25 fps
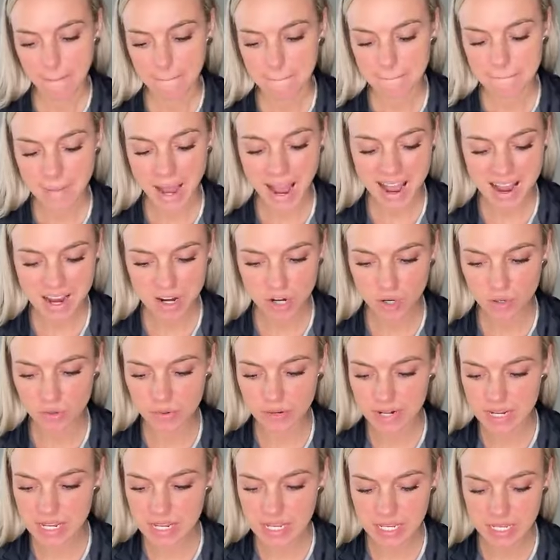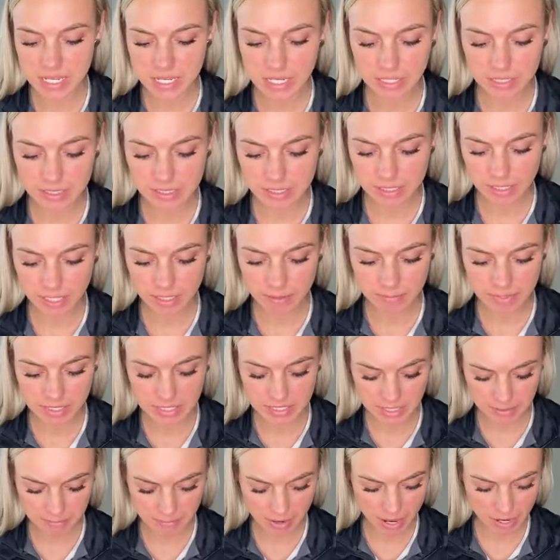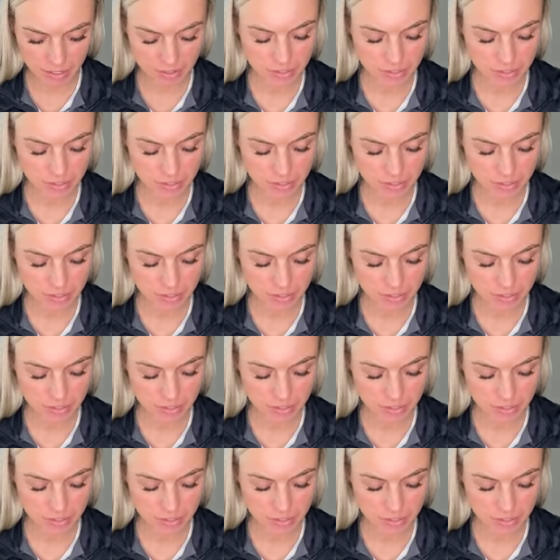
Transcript: My greens, give me some